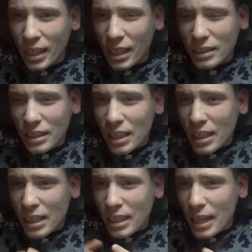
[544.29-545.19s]
is,
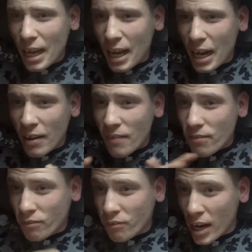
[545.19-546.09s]
yeah,
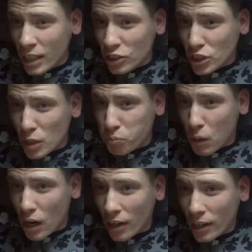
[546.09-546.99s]
friendship
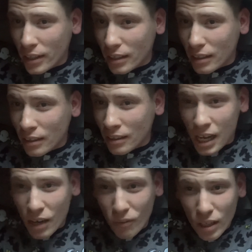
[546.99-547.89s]
part,
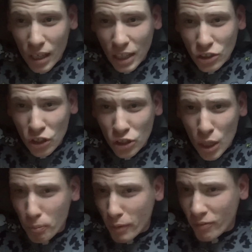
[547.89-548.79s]
not
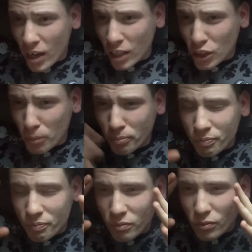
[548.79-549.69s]
relationship, but friendship.
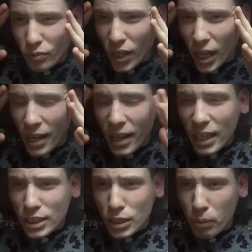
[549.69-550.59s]
And
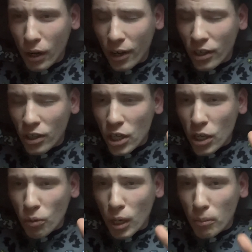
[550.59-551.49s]
that's the part
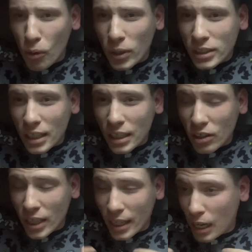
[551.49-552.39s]
where I'm always like,
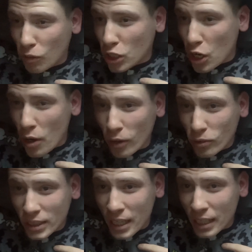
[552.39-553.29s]
okay, I'll go
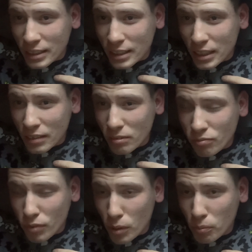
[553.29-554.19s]
out dancing
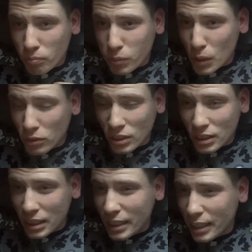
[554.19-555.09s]
for people to
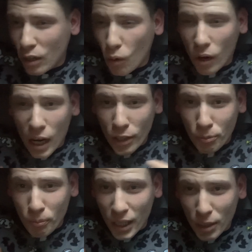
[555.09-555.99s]
see, or
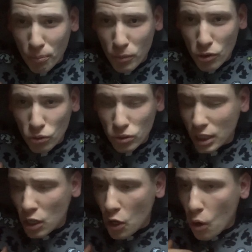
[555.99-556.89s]
I'd make
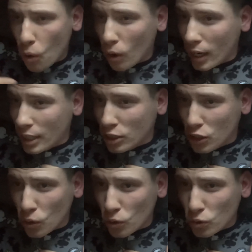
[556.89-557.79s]
music, or I'd
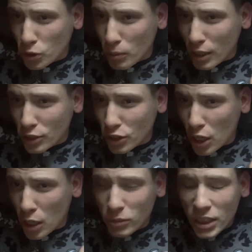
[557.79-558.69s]
go to my
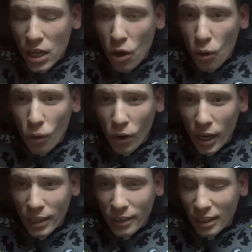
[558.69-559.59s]
jobs, or
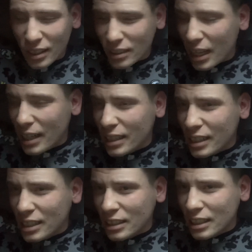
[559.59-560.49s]
anything like that. And
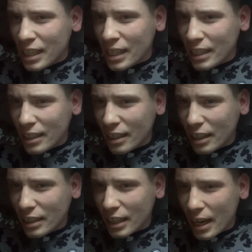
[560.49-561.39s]
at the end of the
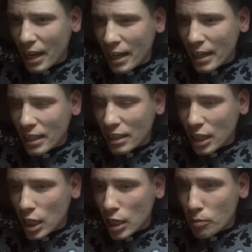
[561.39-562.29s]
day,
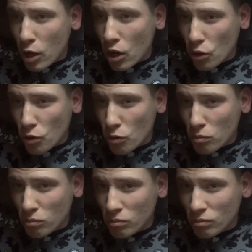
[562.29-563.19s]
I'm
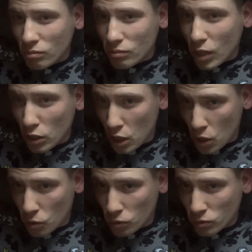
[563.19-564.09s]
home
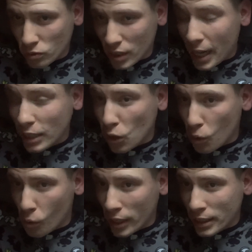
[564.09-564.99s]
alone, as
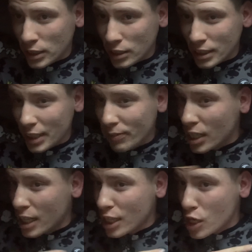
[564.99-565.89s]
always,
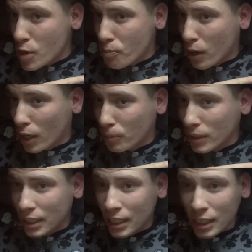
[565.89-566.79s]
even in the
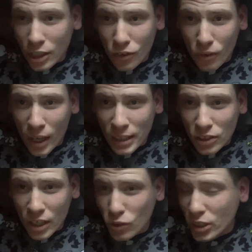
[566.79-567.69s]
apartment and in the
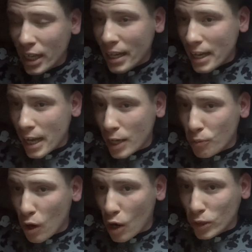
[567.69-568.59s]
rental house, and
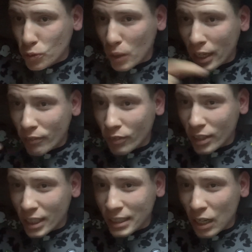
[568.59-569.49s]
while I was waiting for
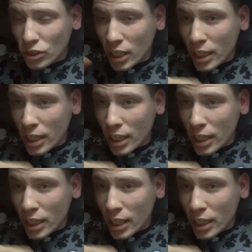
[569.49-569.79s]
this house,